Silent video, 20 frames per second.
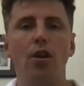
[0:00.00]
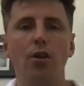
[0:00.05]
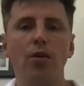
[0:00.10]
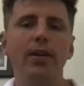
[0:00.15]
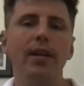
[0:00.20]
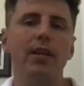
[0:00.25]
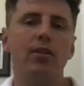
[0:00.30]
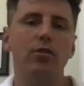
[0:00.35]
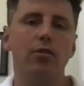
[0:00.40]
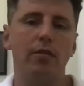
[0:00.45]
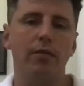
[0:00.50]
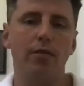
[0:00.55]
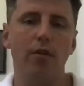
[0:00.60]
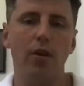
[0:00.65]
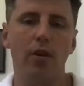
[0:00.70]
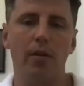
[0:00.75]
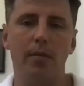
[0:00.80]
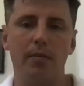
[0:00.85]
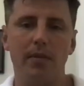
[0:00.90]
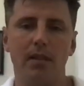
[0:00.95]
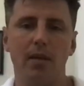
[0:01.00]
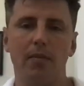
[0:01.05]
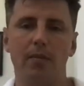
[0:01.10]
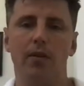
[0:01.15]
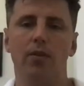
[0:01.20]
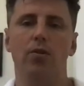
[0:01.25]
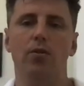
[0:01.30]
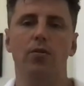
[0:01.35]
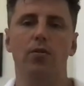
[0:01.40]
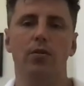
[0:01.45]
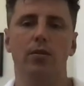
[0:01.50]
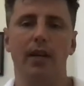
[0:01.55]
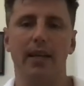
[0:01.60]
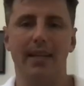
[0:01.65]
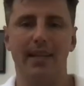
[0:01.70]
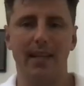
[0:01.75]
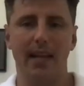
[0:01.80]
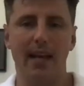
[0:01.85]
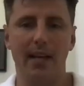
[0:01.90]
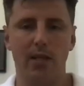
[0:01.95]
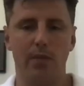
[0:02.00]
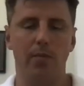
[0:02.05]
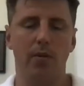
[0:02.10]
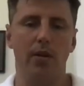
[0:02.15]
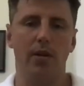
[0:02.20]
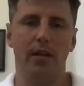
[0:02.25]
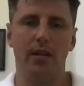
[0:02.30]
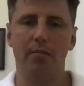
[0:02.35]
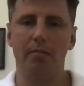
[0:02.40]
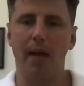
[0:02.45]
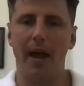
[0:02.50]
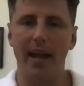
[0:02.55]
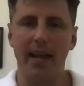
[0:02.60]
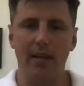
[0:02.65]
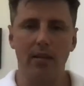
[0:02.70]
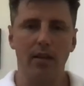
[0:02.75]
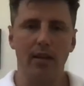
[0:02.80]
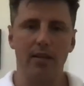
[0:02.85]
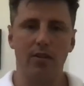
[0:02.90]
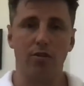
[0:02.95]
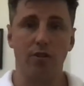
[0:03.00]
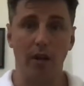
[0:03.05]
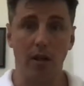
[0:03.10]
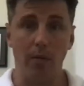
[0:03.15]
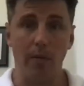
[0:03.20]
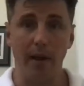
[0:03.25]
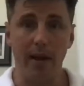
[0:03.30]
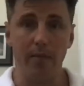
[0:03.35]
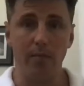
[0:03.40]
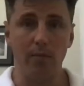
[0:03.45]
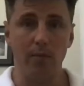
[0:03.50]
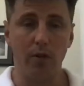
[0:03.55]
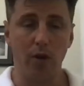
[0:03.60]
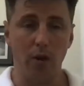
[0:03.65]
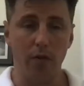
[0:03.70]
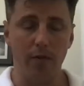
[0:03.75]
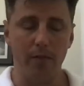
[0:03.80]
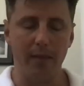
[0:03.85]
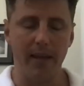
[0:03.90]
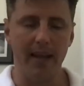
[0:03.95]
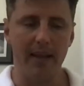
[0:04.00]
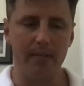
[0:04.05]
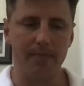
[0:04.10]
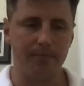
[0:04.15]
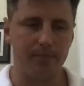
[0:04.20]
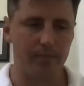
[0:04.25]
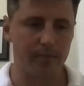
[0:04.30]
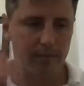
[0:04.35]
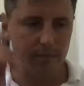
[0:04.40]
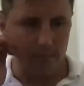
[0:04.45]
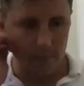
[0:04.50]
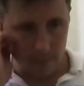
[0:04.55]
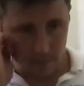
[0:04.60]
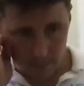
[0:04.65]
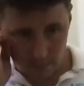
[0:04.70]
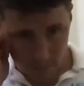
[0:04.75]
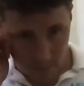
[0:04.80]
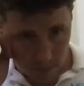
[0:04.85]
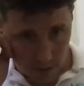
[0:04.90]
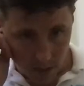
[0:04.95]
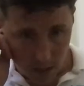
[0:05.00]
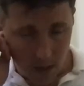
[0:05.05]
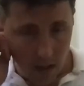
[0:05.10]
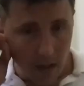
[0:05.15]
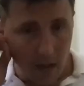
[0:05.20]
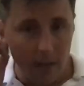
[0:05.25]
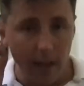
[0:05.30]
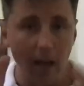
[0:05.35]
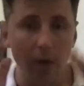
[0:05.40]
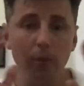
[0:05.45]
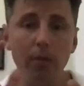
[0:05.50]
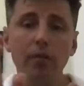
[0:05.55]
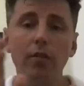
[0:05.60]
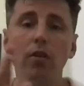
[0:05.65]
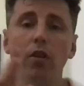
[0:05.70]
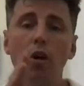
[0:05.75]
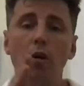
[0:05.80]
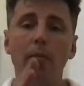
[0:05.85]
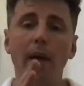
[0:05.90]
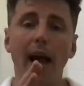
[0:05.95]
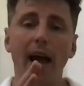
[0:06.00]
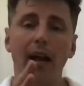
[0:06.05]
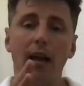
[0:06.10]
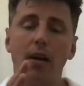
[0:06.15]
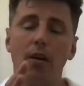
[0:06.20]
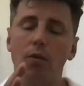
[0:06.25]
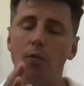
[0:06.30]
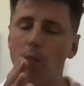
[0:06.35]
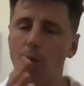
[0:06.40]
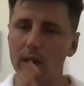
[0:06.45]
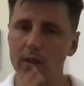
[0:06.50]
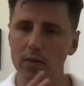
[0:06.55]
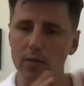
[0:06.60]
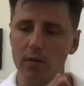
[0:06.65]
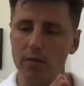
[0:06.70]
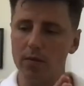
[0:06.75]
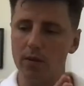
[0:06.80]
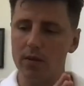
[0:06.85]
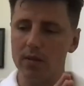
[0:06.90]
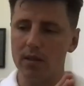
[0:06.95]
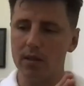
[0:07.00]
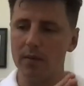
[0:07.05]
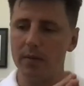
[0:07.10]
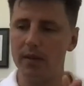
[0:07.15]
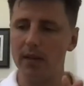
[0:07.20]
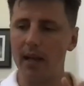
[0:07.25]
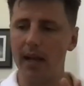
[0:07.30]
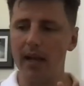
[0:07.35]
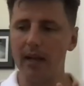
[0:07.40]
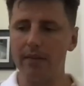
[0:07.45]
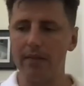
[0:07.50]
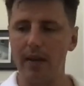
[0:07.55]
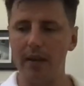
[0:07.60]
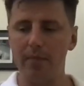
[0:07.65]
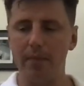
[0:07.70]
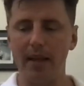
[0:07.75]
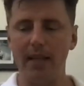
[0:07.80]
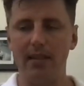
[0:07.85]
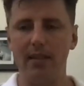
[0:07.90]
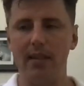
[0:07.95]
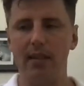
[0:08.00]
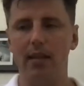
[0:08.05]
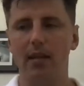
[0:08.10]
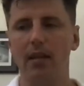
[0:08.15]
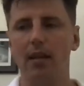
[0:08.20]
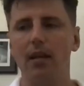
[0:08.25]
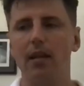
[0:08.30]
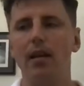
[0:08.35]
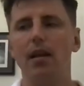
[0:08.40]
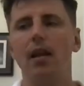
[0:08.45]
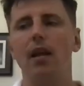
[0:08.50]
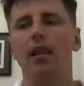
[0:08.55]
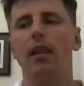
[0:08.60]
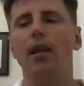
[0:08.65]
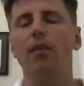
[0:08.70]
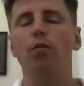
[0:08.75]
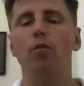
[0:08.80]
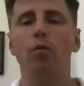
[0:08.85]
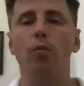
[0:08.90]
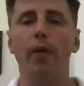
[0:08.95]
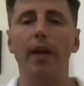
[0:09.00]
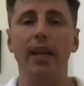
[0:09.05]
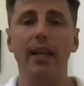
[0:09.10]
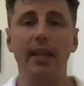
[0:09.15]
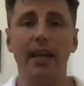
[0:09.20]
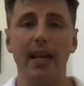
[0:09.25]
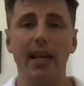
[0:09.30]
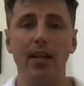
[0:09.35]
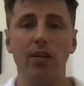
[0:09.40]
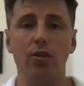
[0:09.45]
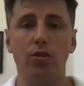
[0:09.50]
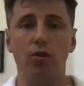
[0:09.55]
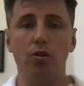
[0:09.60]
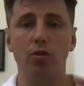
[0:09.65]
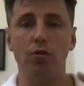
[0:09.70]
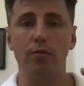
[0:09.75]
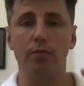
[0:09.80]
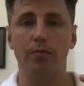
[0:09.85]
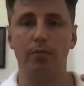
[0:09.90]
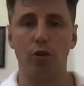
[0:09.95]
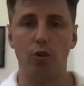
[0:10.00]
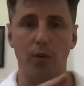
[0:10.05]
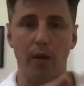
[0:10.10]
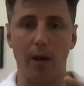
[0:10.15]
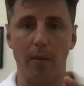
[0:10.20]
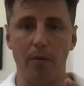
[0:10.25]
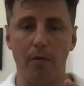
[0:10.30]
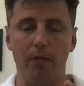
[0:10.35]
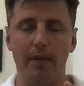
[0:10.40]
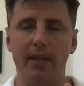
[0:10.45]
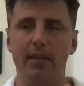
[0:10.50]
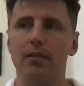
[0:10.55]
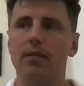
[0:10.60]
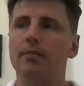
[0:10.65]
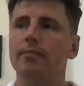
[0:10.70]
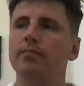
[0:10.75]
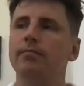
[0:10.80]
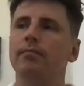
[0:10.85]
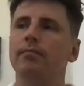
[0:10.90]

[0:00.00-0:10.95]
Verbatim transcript: You need to refer them to someone who's like an expert in pain like straight away and go from there. Now with the lower back, once we've got someone out of that basic level, we need to do a couple of things.